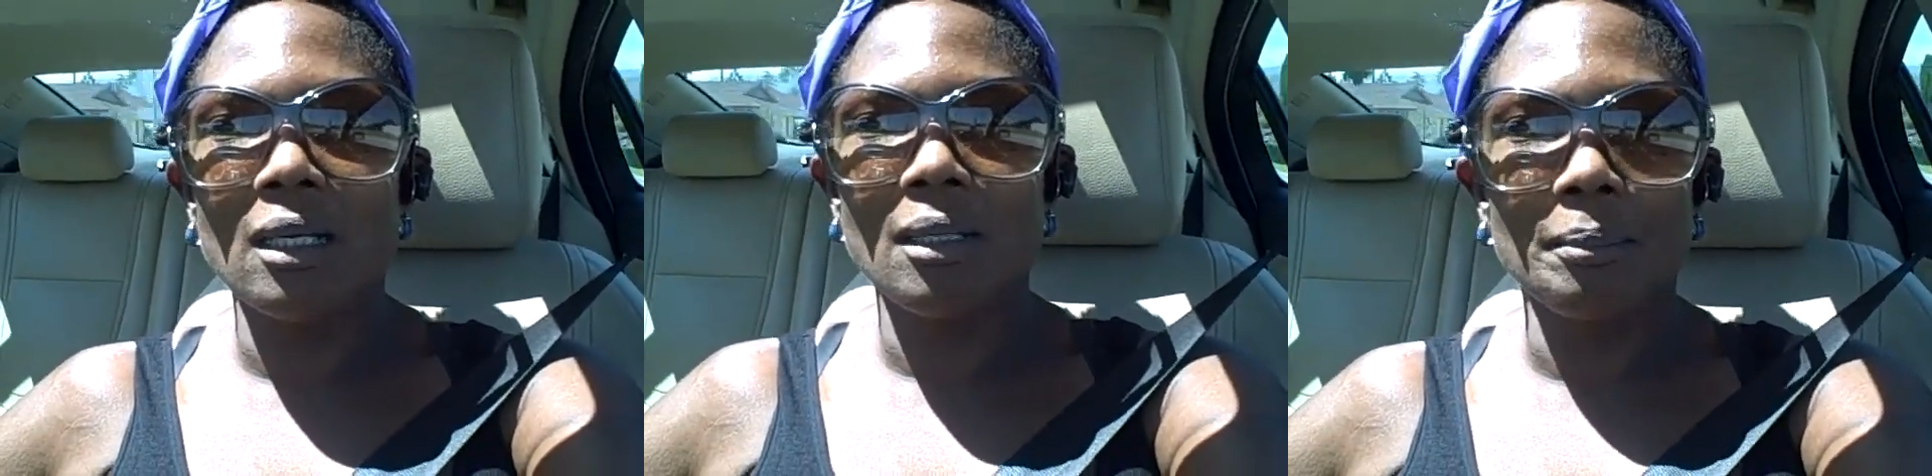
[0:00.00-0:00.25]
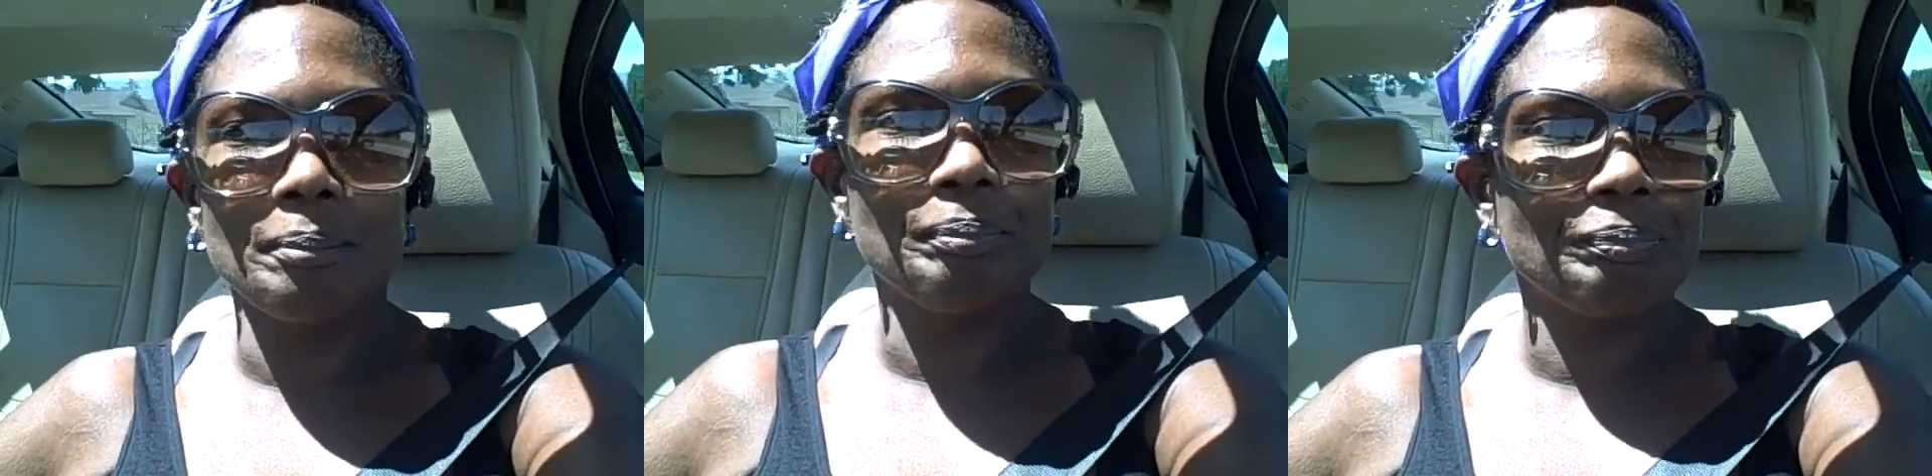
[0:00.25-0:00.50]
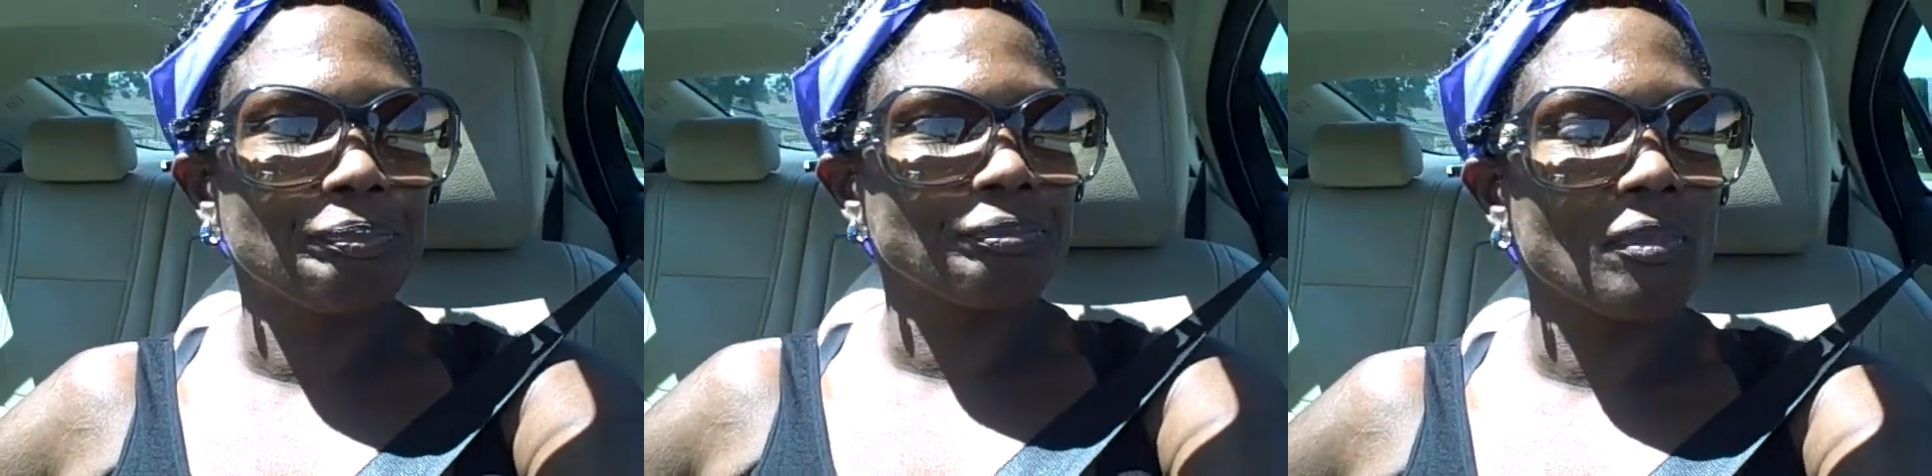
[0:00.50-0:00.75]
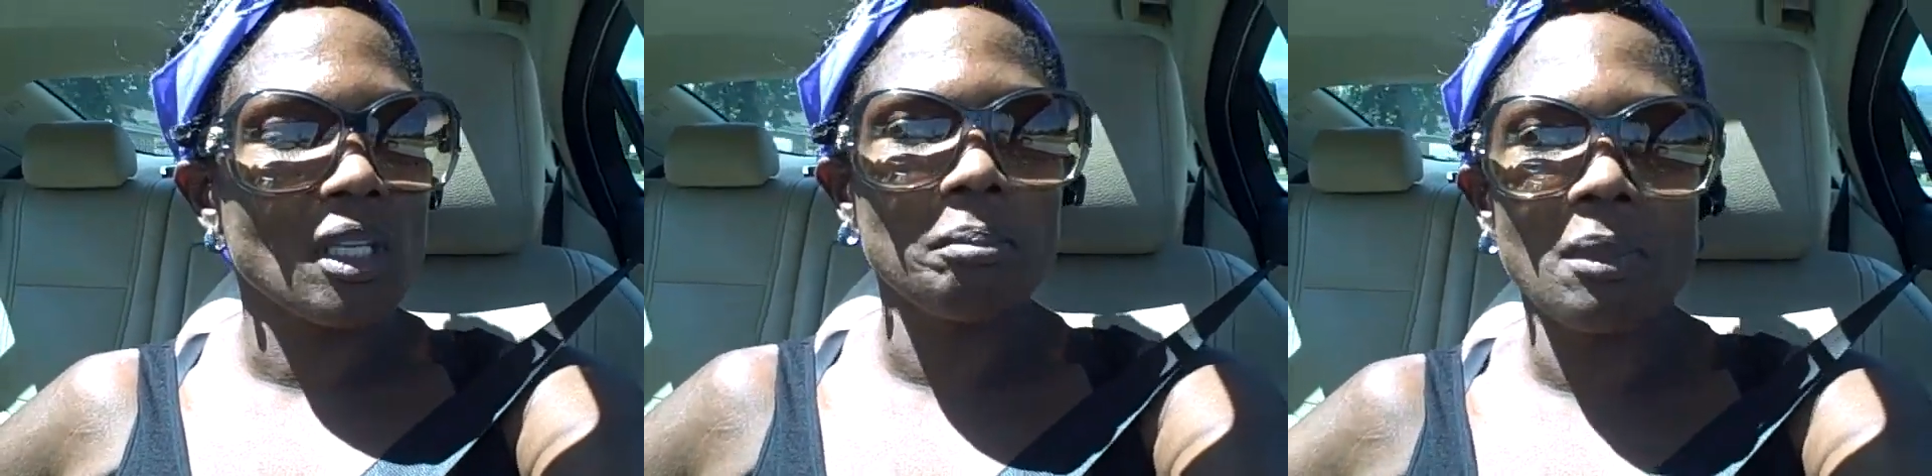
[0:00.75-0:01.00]

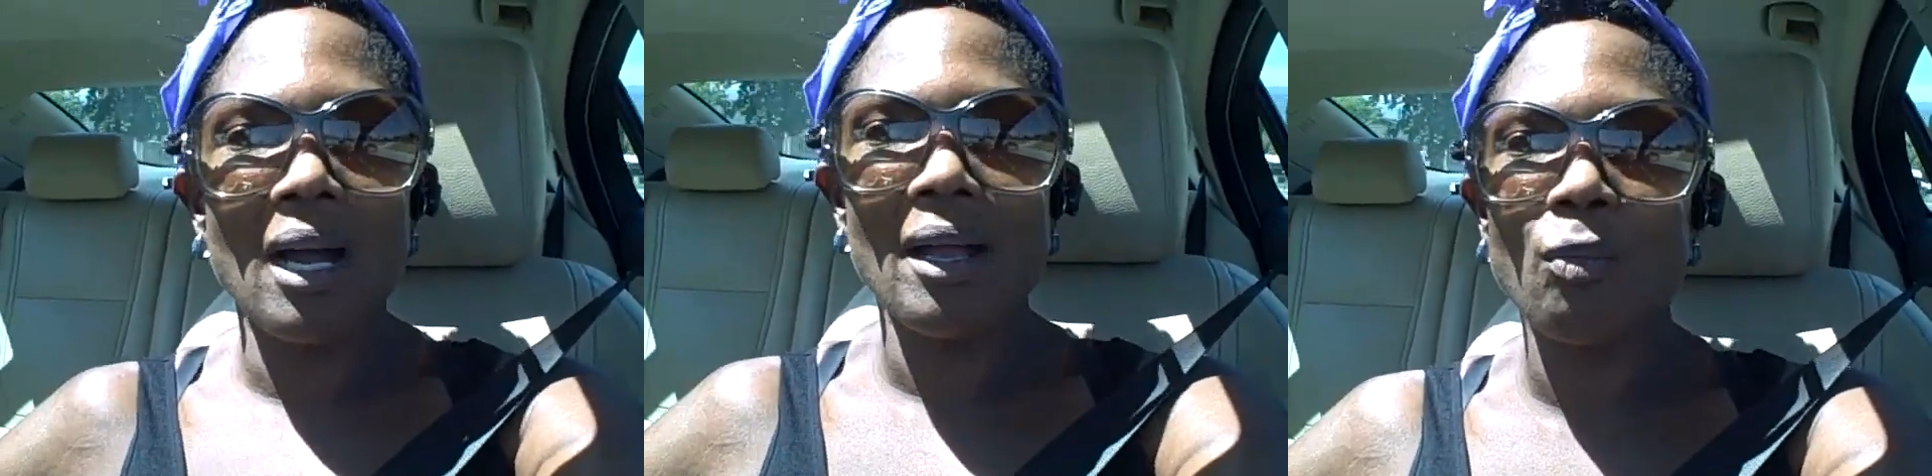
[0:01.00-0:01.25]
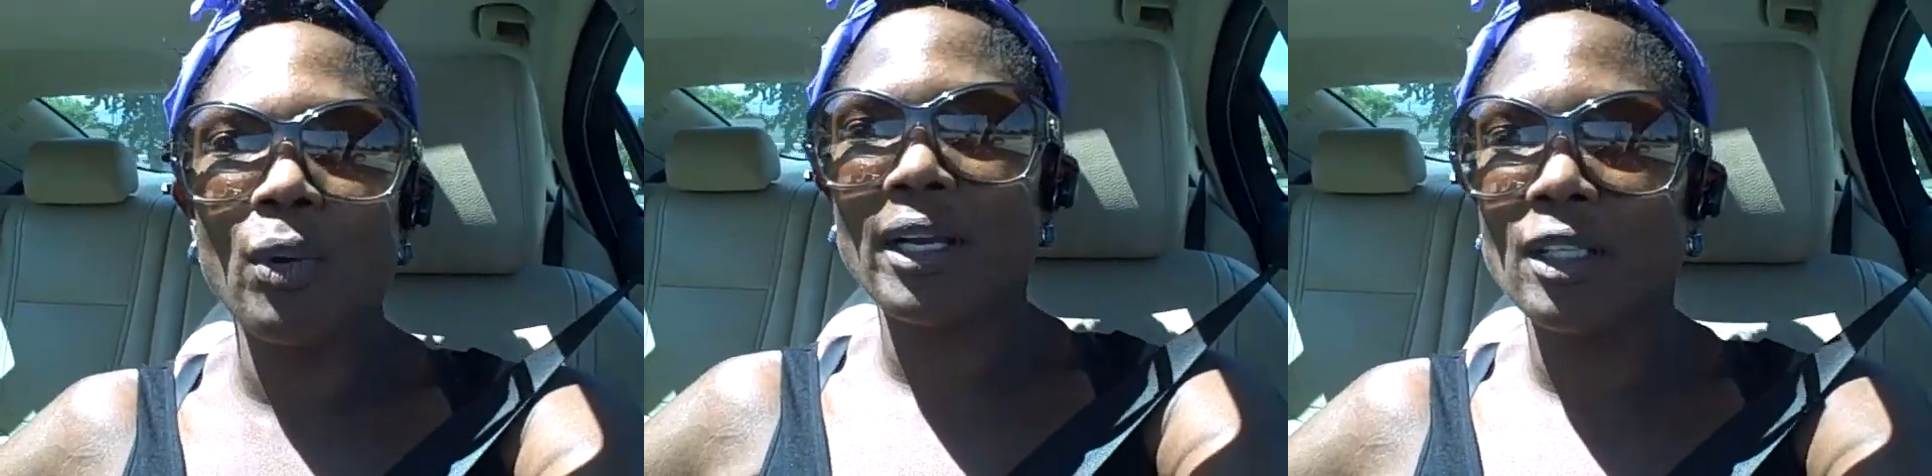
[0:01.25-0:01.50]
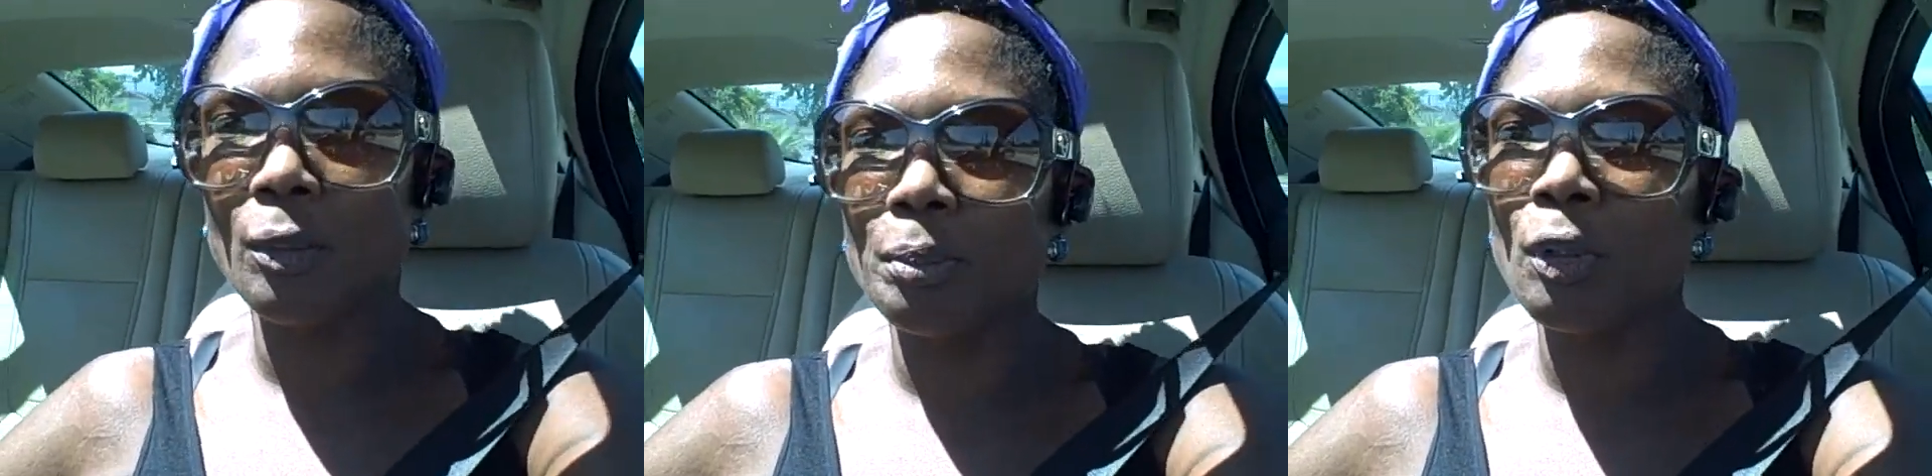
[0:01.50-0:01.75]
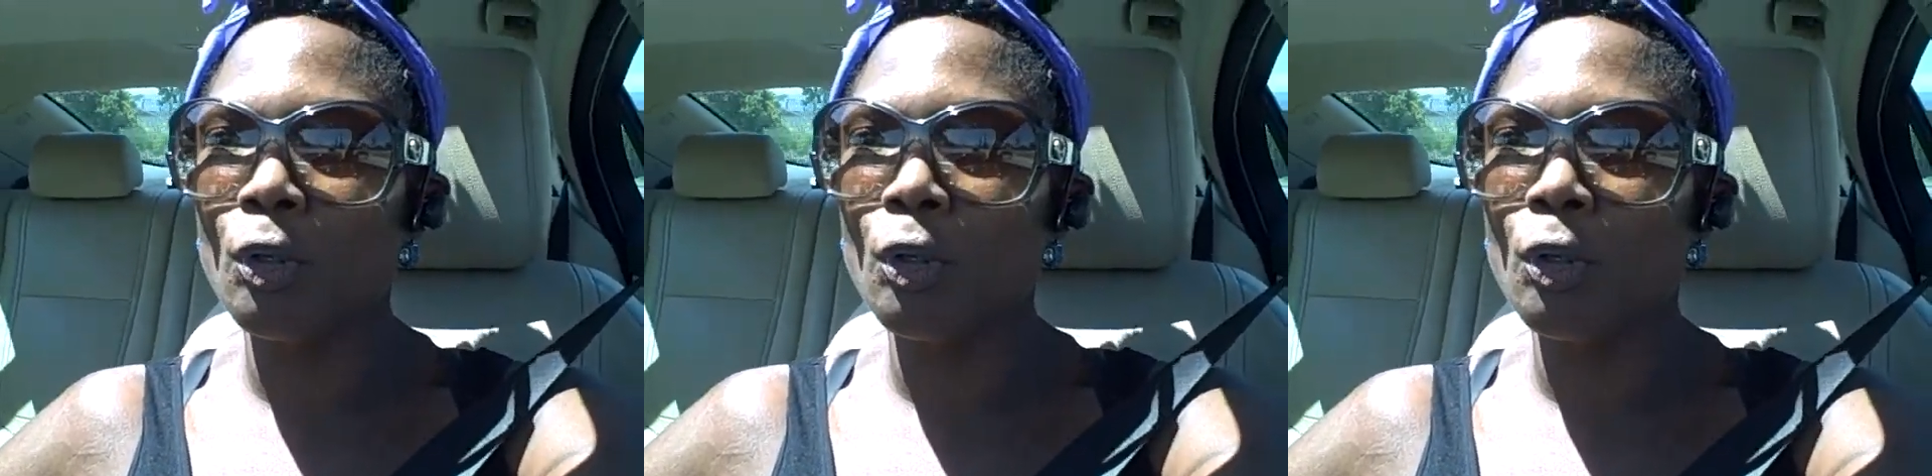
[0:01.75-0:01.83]
um, my regular